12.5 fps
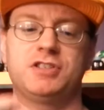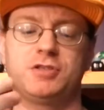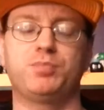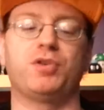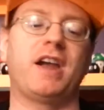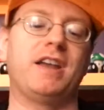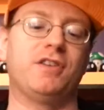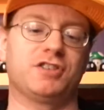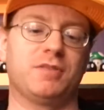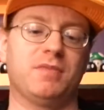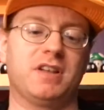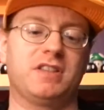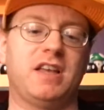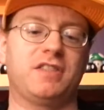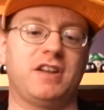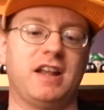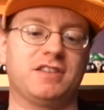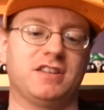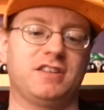sprite or something like that
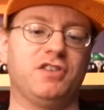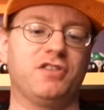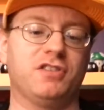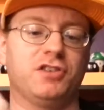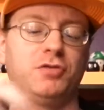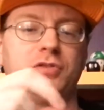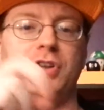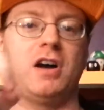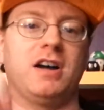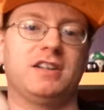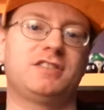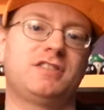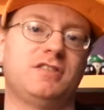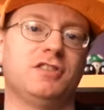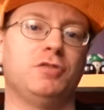that has like you know the little dots,